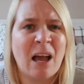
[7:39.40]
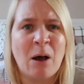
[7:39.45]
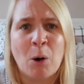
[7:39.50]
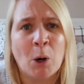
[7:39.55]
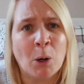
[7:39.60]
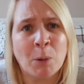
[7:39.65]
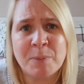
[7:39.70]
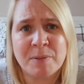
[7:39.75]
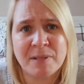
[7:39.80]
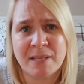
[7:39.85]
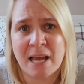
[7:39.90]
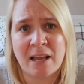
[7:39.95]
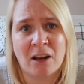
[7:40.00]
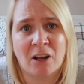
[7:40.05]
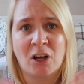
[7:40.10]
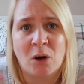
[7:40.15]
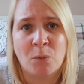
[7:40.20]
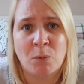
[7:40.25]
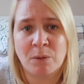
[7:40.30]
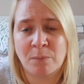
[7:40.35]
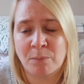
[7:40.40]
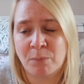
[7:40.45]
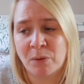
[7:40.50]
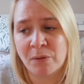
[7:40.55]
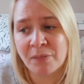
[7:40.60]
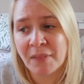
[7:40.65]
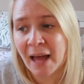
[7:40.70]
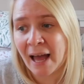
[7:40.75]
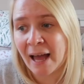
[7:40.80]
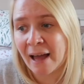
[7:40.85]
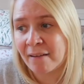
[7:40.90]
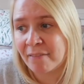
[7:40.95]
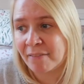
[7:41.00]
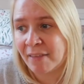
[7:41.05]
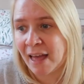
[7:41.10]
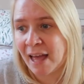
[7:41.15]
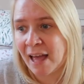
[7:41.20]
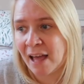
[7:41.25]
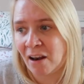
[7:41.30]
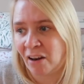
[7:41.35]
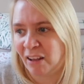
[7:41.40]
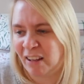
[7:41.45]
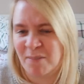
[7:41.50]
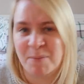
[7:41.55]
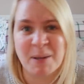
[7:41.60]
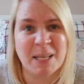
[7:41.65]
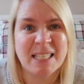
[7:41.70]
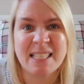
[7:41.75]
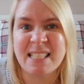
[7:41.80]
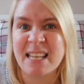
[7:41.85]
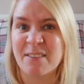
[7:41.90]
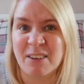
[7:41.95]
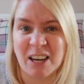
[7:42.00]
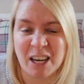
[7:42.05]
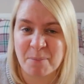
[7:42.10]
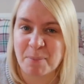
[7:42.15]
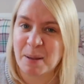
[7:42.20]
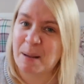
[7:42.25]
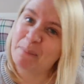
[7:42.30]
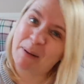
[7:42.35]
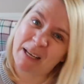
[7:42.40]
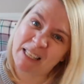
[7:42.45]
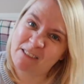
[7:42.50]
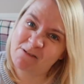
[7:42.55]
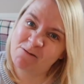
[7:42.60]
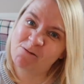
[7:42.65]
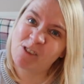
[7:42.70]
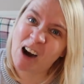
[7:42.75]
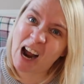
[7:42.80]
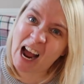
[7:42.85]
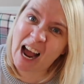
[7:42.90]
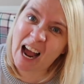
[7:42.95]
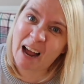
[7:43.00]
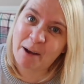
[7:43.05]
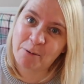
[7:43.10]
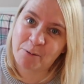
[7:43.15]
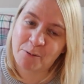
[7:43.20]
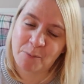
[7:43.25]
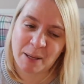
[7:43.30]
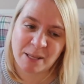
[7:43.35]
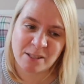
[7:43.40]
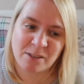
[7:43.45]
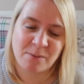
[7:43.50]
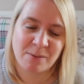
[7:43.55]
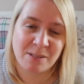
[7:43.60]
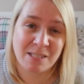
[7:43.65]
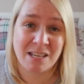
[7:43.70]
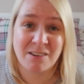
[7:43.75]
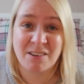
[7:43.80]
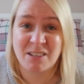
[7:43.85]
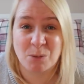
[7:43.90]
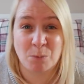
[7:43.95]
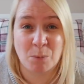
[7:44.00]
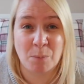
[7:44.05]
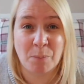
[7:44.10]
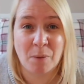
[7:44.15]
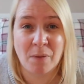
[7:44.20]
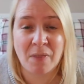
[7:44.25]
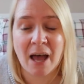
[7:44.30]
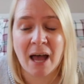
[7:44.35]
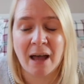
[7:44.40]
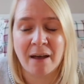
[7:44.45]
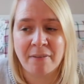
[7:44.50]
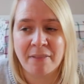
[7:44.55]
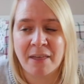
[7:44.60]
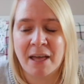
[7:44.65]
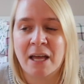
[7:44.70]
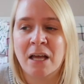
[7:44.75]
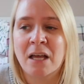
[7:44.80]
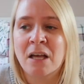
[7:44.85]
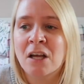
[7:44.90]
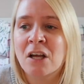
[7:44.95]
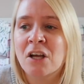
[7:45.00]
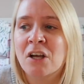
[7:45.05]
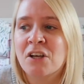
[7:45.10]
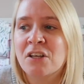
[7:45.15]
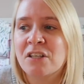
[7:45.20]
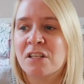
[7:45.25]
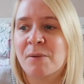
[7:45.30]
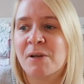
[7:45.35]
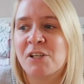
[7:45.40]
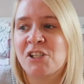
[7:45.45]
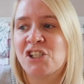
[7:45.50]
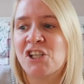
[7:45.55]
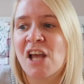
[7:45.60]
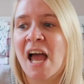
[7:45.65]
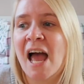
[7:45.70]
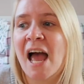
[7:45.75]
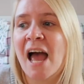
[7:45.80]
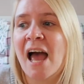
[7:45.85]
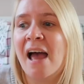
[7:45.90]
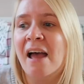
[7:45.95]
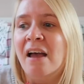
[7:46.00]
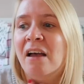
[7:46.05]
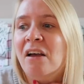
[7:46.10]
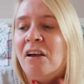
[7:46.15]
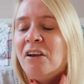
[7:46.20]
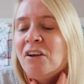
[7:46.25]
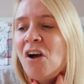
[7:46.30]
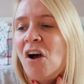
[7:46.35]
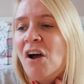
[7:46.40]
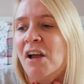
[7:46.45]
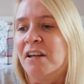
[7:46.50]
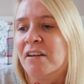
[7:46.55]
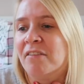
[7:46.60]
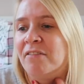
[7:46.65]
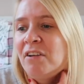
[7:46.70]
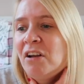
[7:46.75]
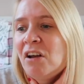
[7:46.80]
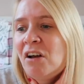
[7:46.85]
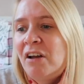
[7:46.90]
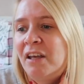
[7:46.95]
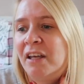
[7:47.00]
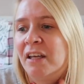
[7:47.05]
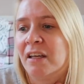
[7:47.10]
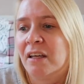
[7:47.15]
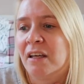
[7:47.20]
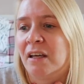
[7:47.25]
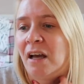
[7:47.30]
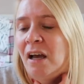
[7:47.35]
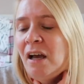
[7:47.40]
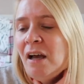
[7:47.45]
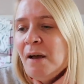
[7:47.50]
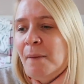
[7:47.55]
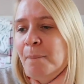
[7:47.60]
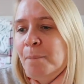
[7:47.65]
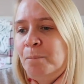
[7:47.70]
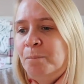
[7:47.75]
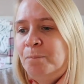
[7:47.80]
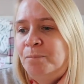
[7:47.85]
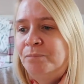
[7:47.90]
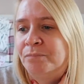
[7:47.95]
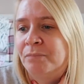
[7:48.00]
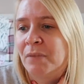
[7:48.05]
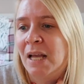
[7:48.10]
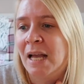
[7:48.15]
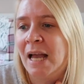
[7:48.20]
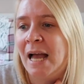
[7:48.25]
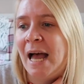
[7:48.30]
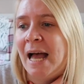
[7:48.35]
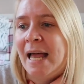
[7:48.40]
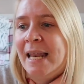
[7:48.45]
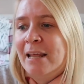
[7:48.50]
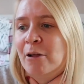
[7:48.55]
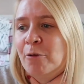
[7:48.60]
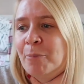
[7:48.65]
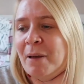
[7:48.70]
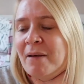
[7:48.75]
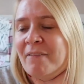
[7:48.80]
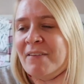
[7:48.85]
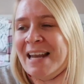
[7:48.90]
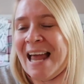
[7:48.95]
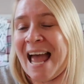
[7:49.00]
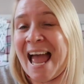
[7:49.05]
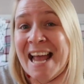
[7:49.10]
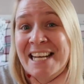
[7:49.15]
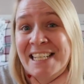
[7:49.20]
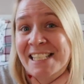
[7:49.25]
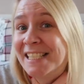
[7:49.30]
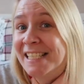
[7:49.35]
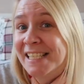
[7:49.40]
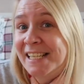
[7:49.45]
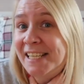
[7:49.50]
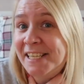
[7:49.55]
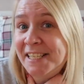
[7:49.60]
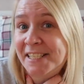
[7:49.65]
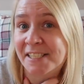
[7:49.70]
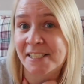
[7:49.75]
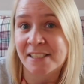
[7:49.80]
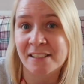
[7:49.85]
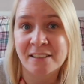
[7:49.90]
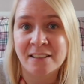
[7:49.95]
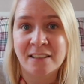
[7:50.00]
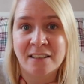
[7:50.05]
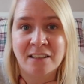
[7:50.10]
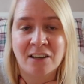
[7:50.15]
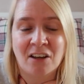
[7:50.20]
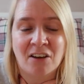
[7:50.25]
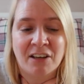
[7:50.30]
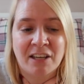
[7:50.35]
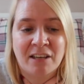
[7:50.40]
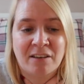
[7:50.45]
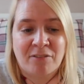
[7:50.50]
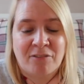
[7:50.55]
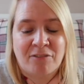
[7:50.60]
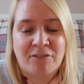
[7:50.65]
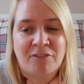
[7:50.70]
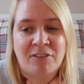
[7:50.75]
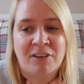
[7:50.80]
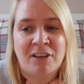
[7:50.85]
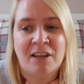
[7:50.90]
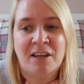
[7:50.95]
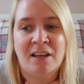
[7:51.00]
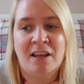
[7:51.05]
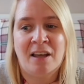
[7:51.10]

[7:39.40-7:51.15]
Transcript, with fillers: upset, like I wouldn't put that out there. Like if me and Stephen had a big massive row about something serious, I wouldn't put that out there. So I share kind of like um, a little bit of an edited life.